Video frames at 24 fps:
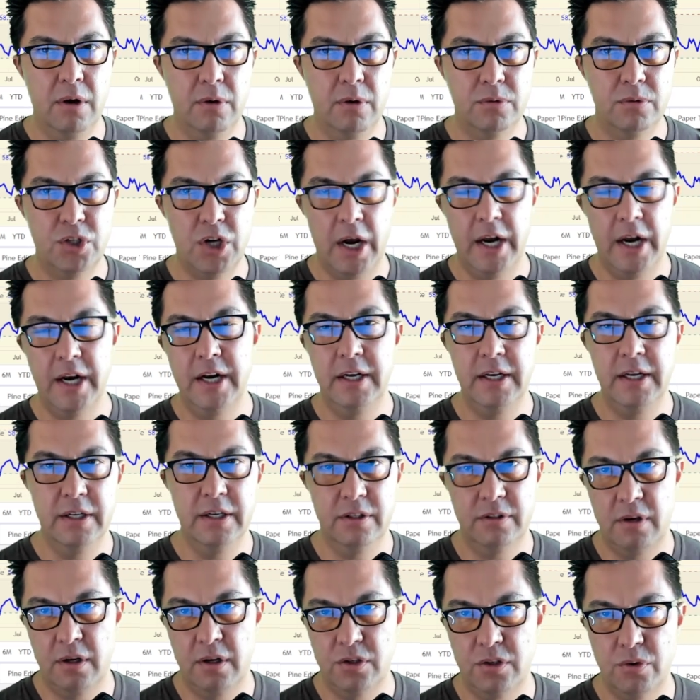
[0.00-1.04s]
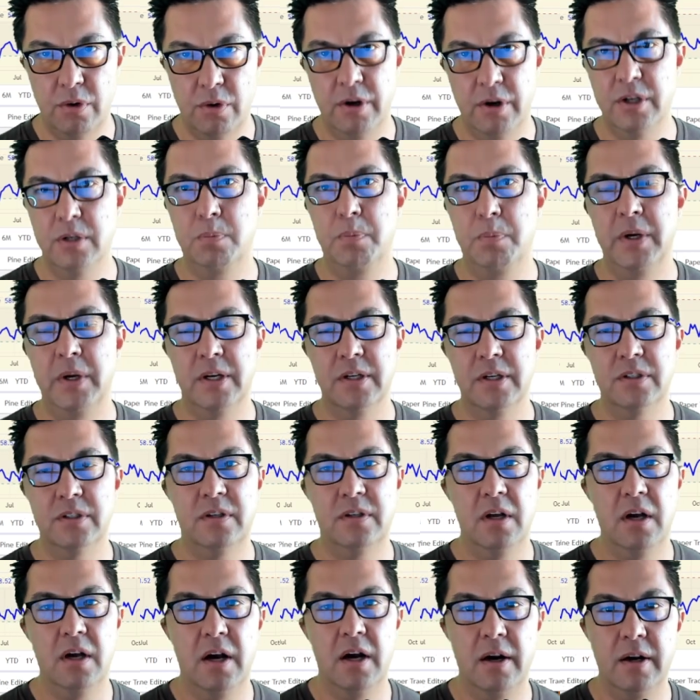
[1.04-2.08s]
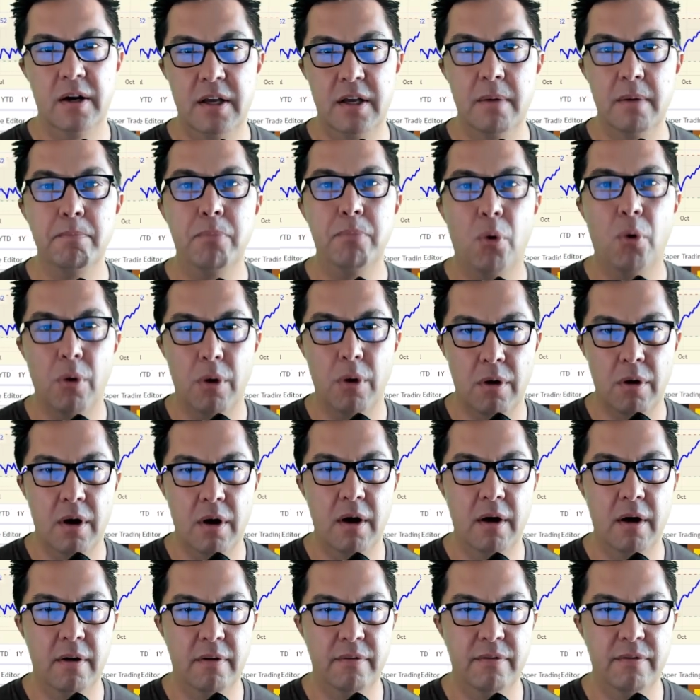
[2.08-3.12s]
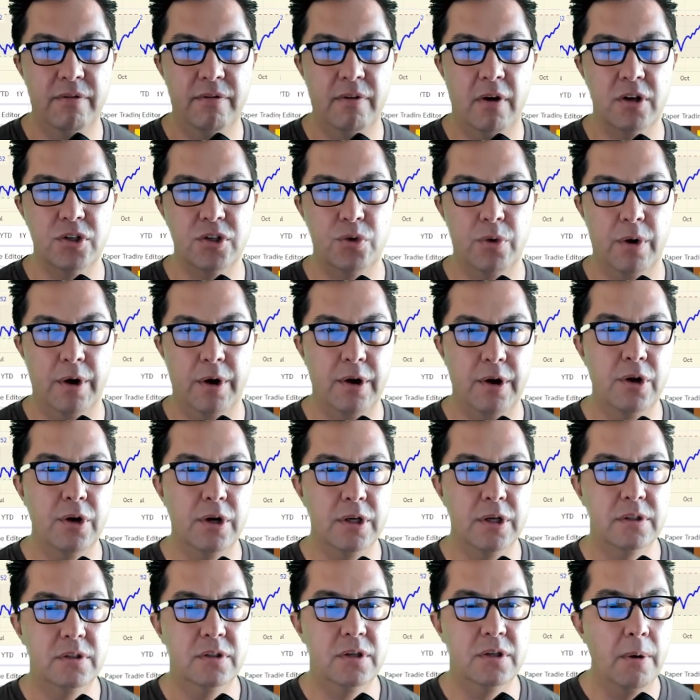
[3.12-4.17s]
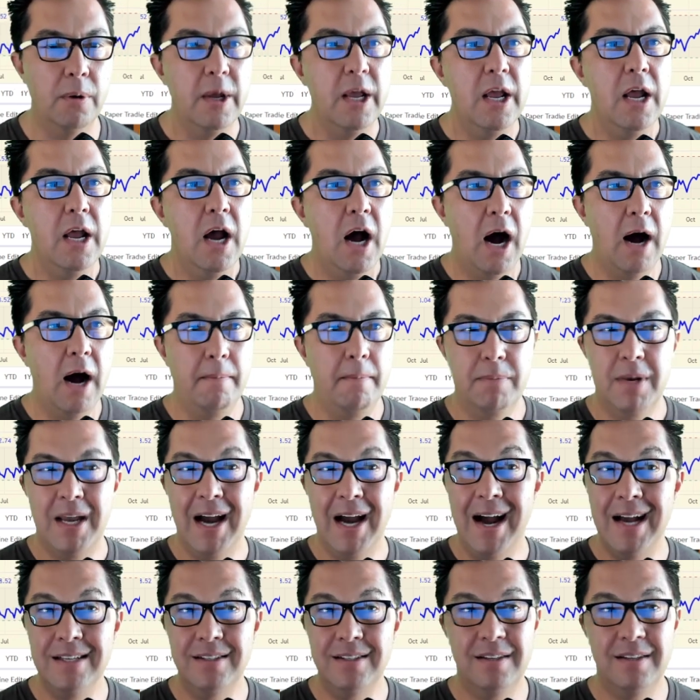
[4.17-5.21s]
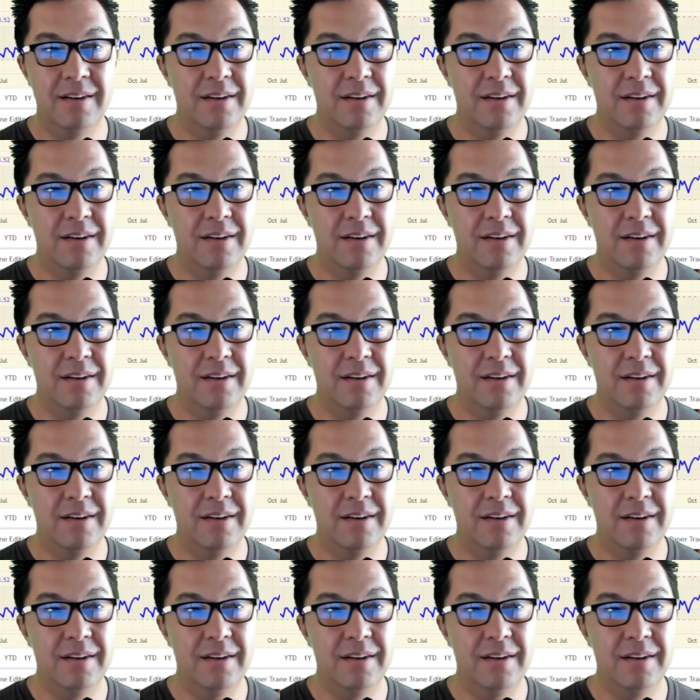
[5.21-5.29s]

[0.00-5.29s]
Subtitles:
China is Australia's biggest importer of Australian goods. So, guys,